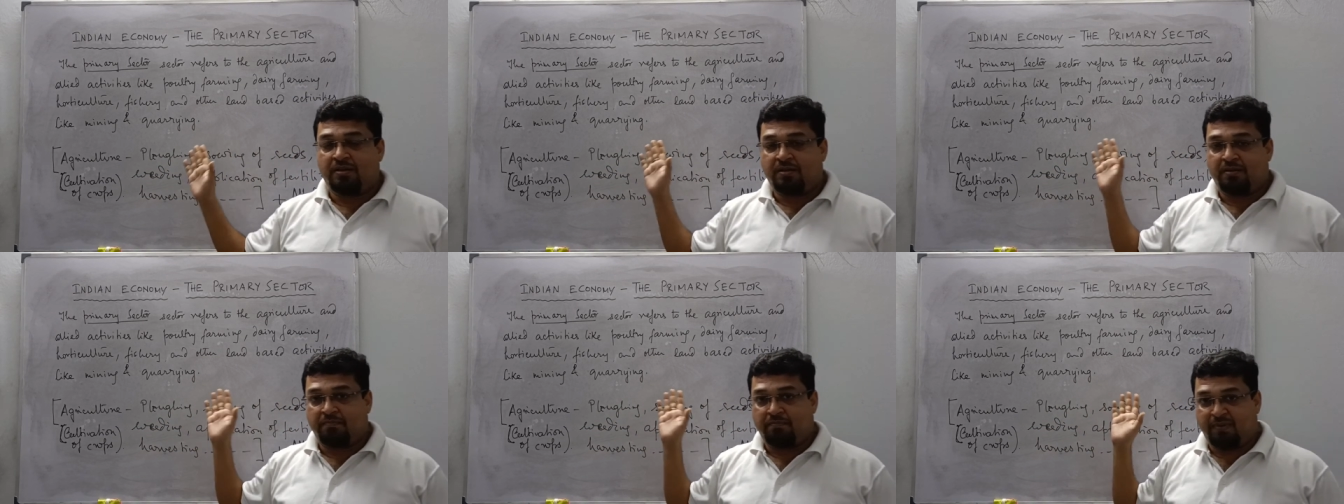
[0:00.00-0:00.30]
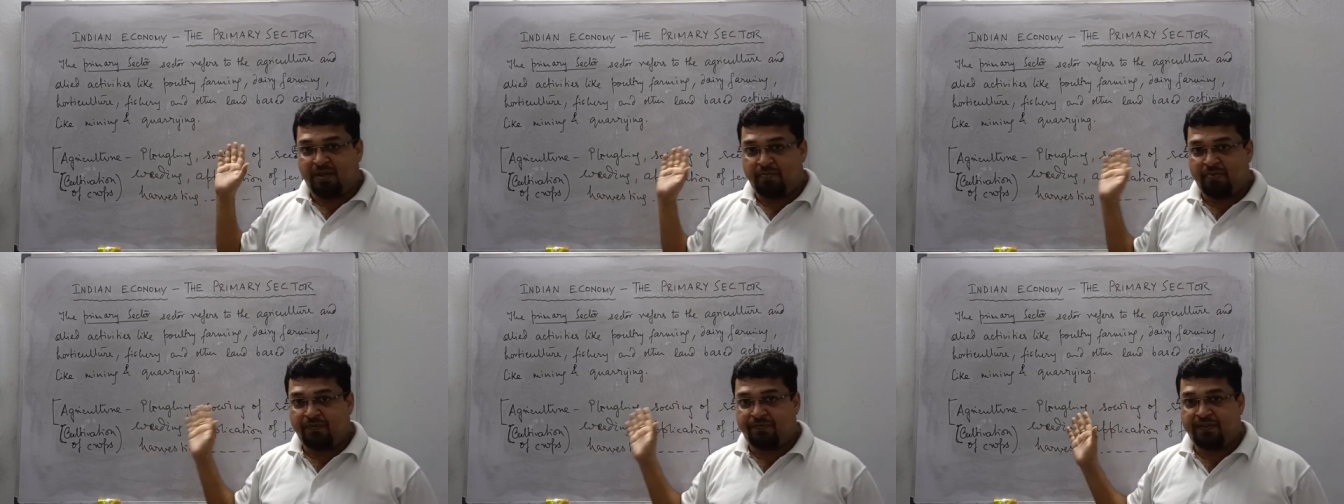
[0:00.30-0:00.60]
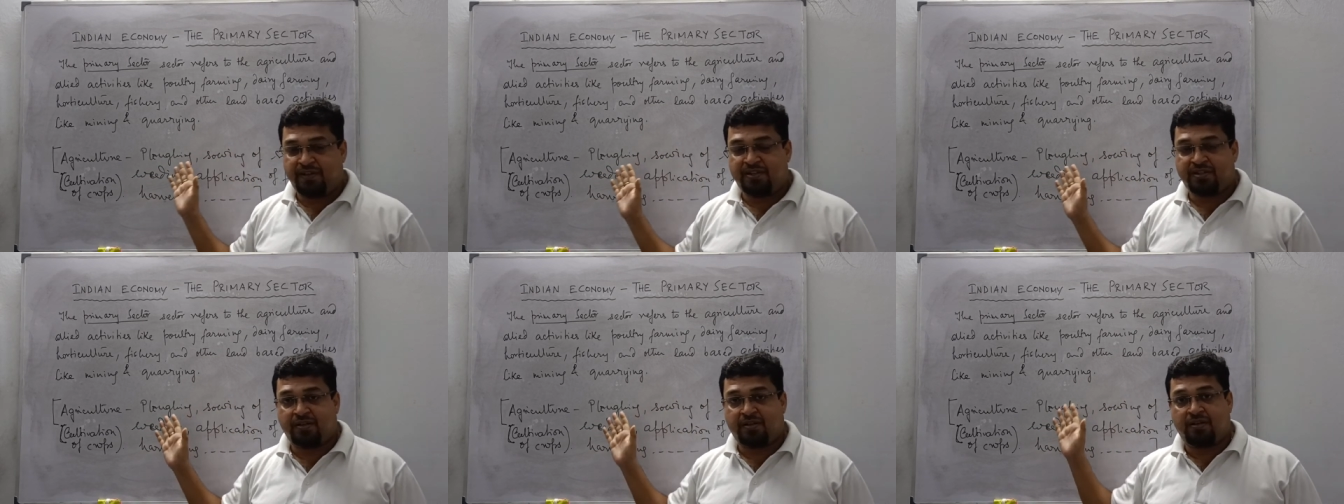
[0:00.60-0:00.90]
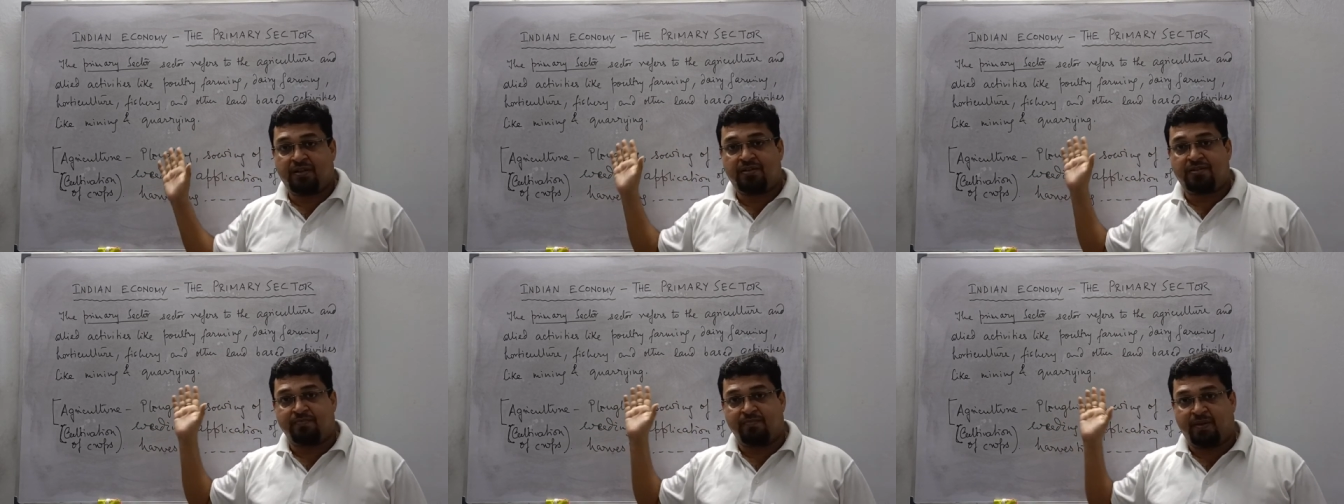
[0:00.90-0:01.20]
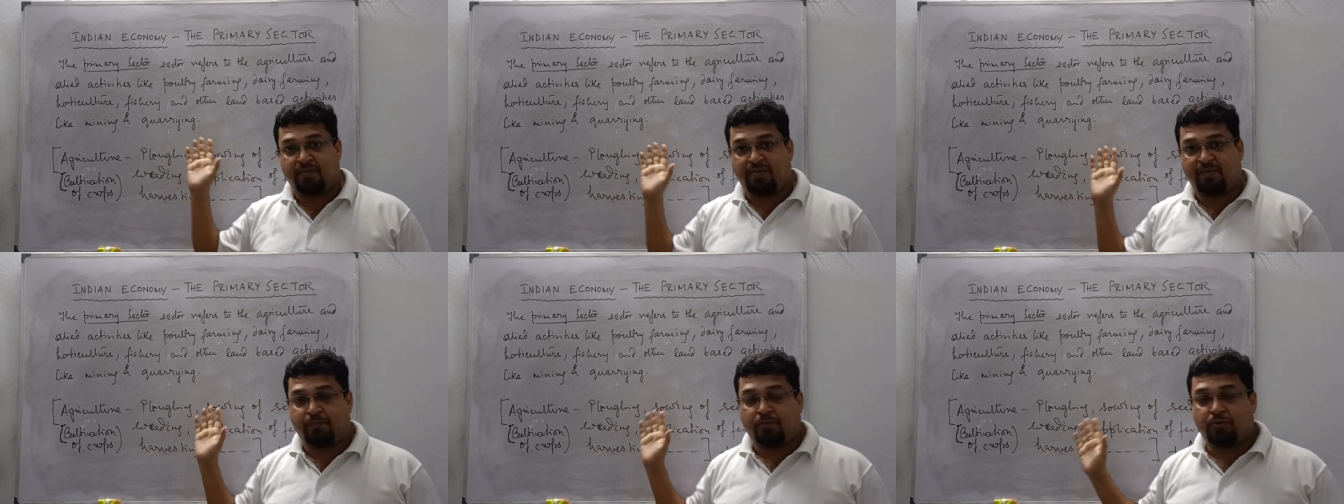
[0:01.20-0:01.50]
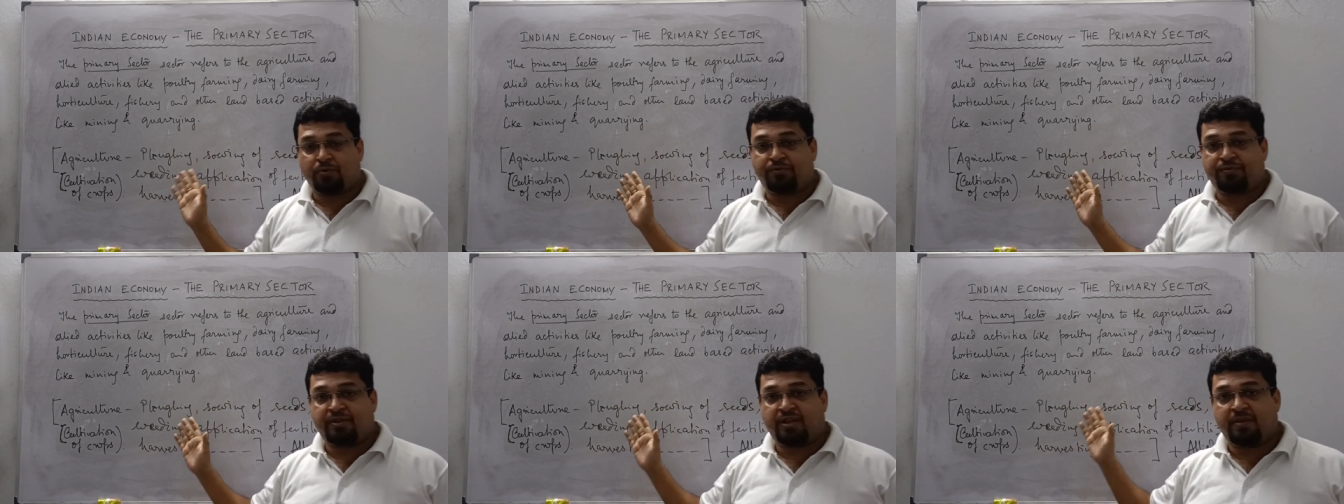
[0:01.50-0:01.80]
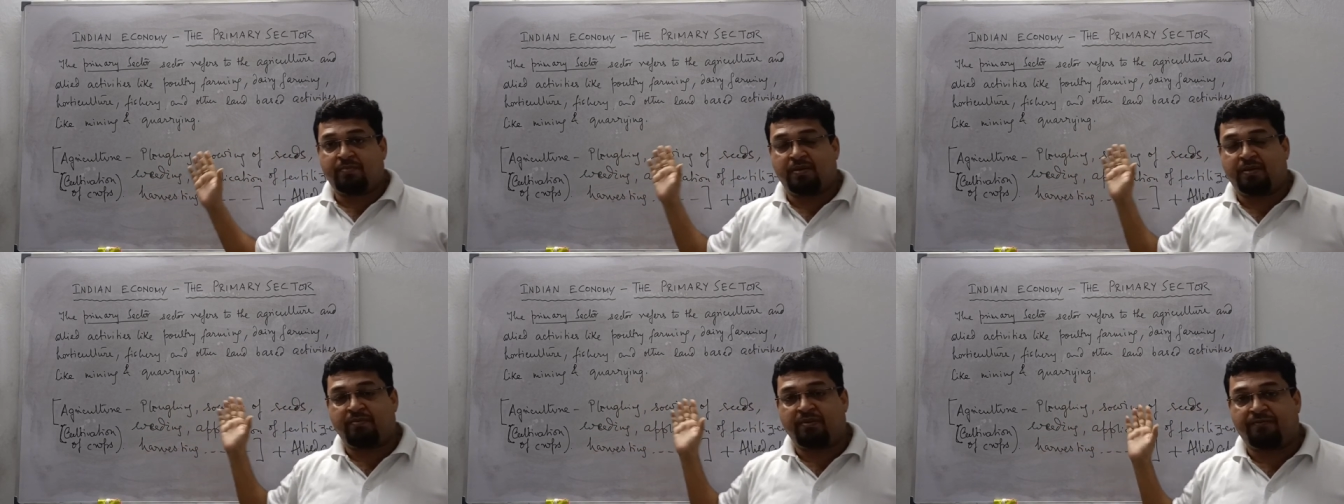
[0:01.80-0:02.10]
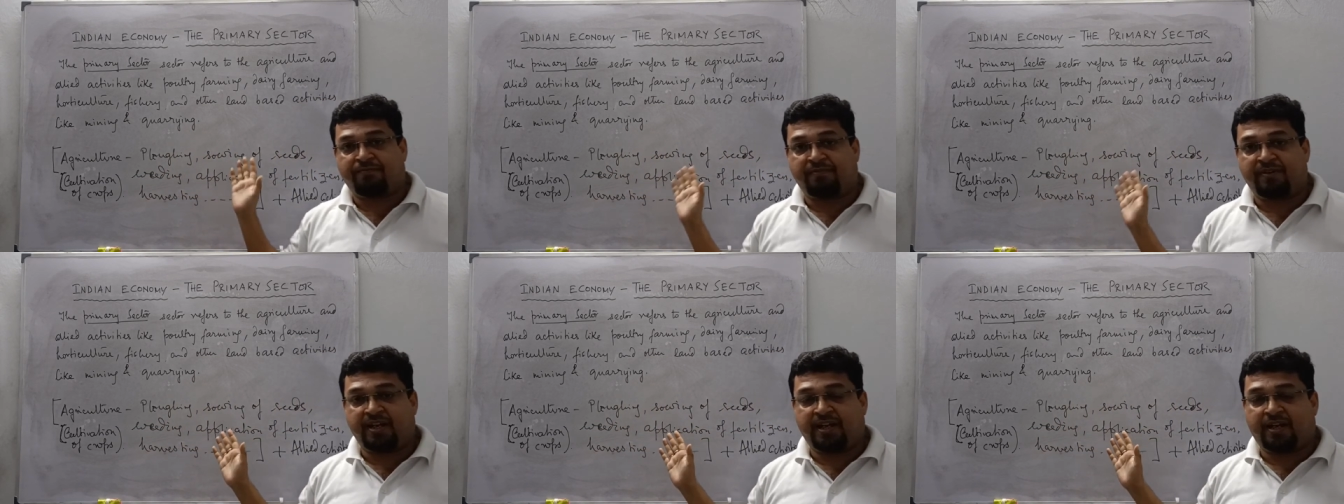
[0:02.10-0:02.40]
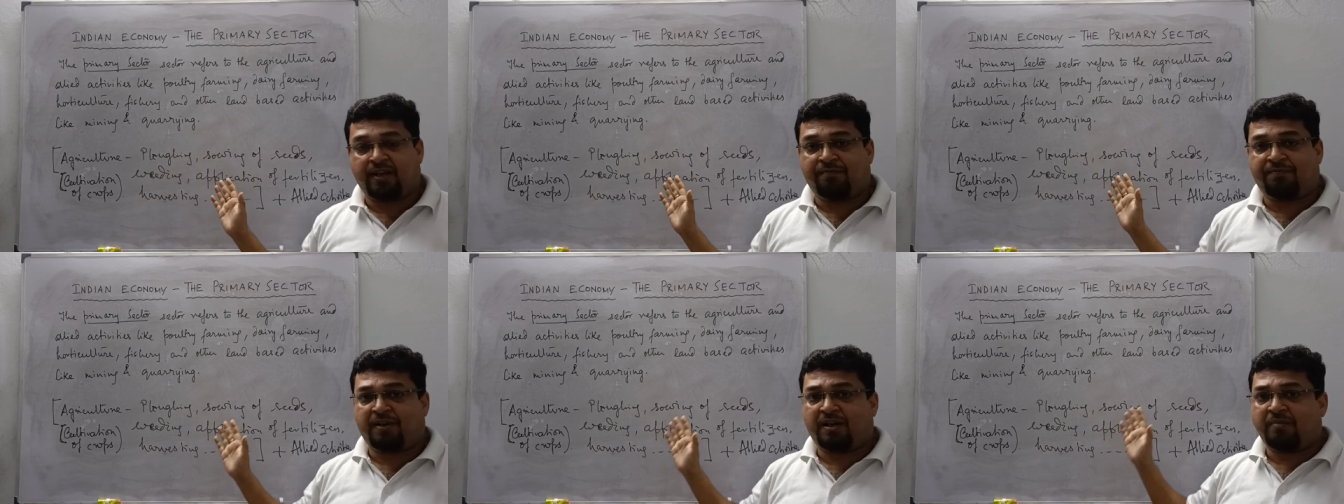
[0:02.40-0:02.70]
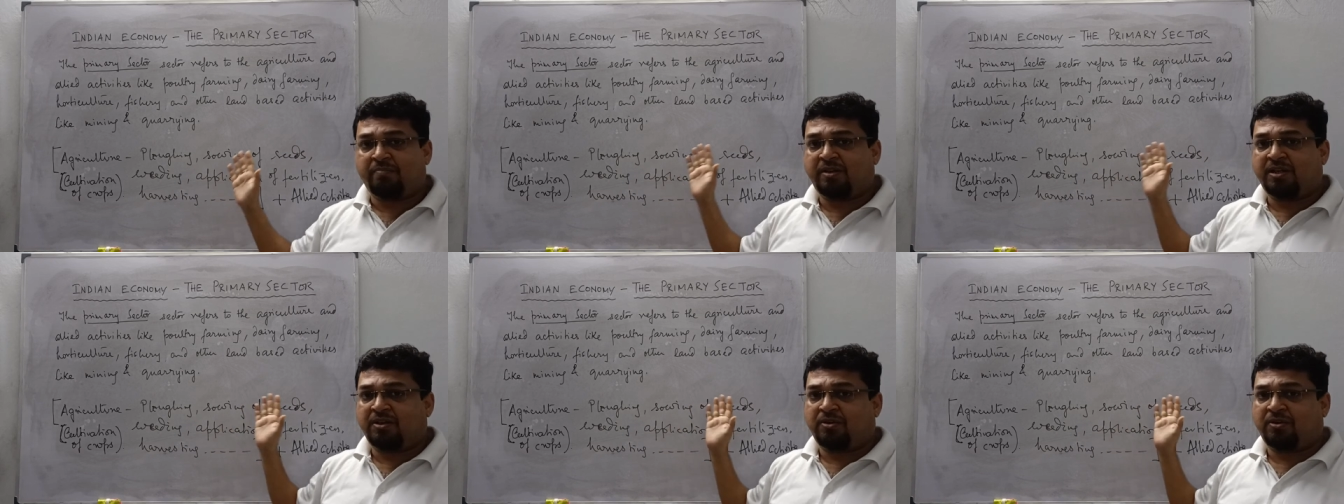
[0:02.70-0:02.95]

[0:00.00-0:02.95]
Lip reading: maybe fisheries, maybe poultry, maybe dairy farming,